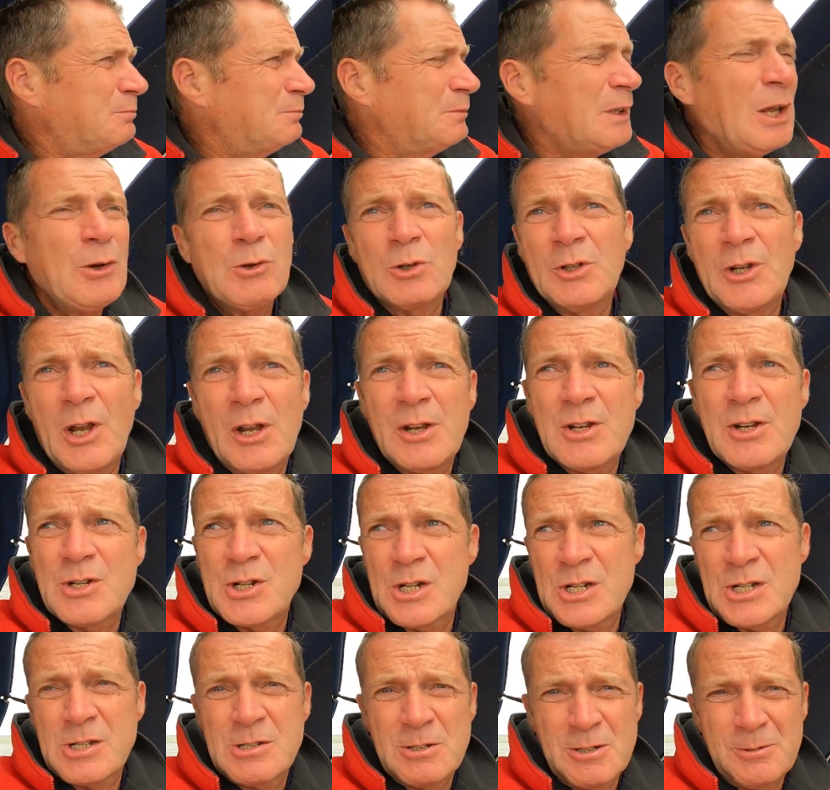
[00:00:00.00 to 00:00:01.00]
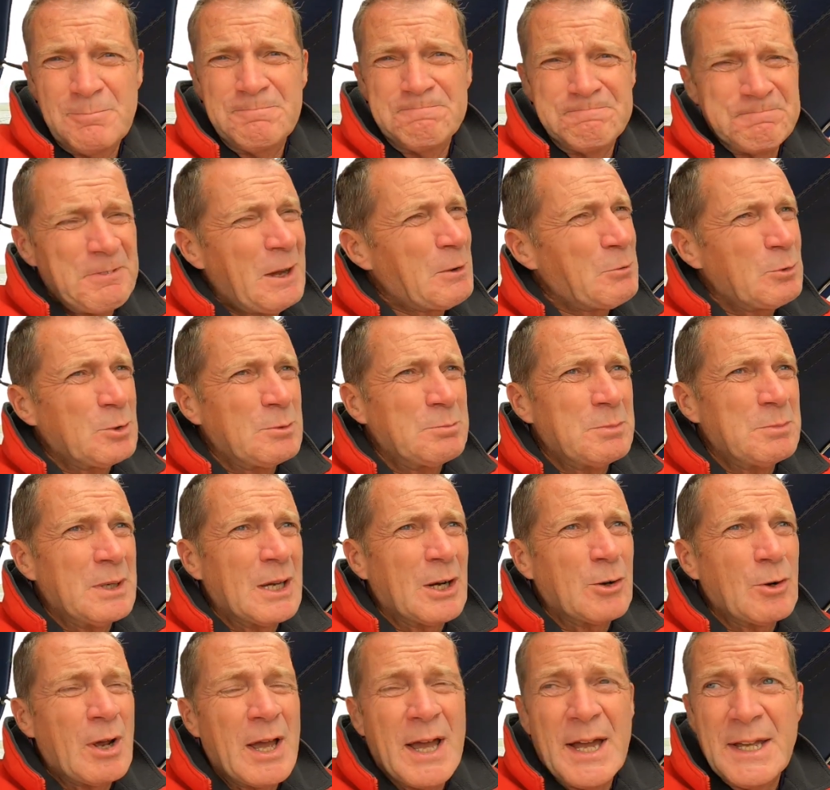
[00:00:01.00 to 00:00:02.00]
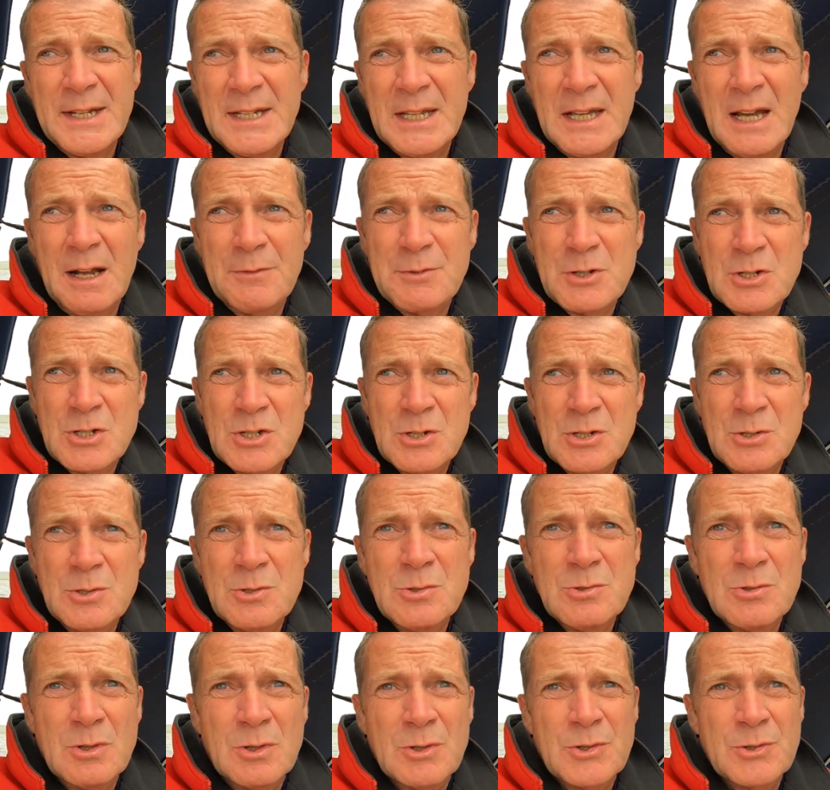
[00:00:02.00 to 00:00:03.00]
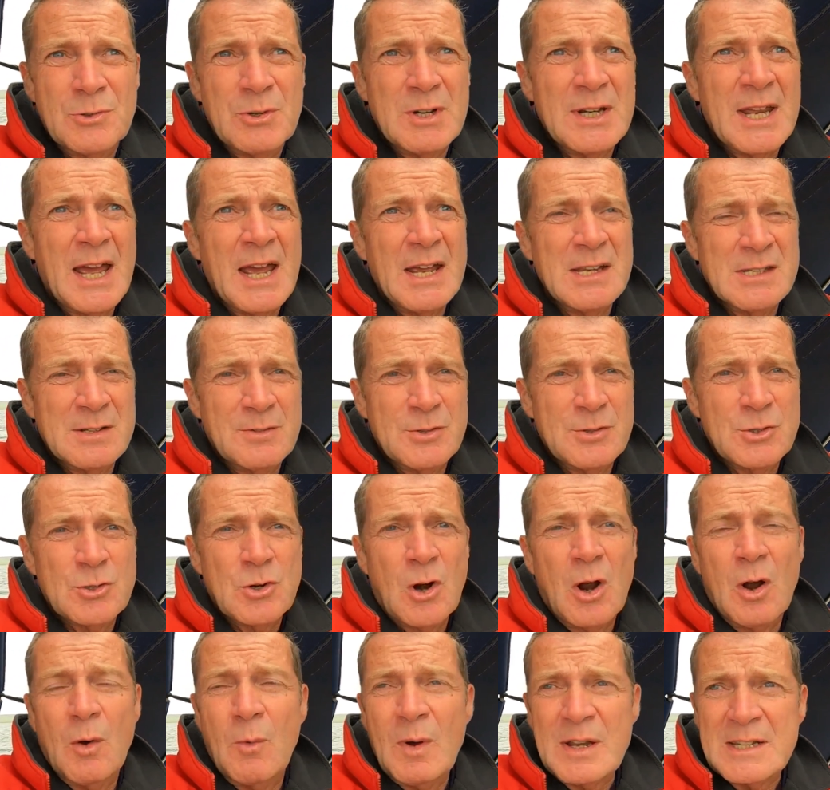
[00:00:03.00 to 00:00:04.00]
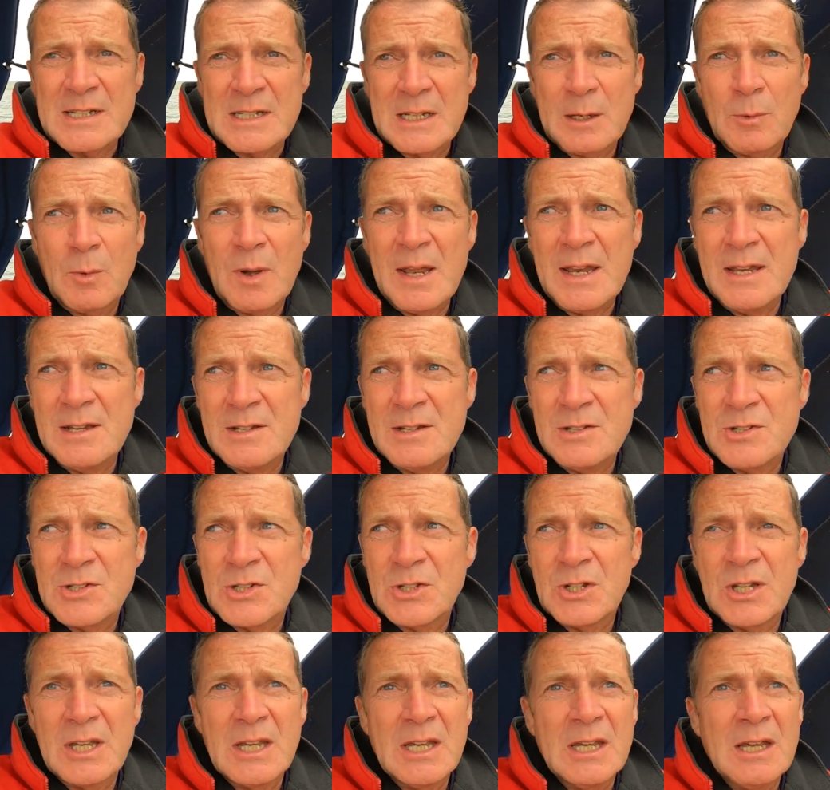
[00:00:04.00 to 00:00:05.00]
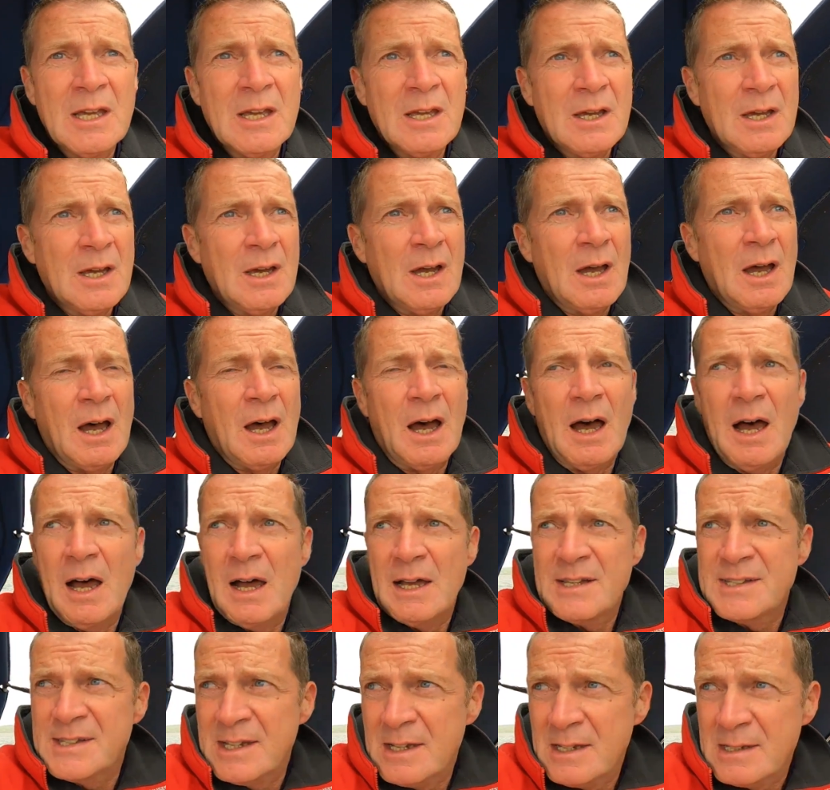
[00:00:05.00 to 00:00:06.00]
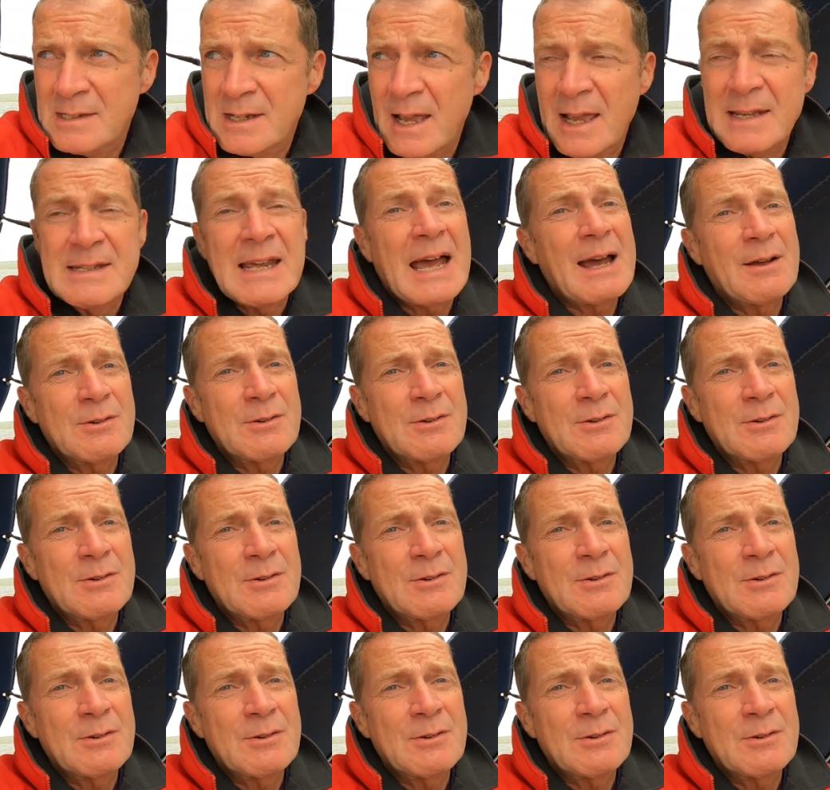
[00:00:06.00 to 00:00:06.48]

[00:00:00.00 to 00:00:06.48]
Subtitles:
the local knowledge is that wouldn't be a great idea after 2 or 3 days of strong westerly winds. The sea state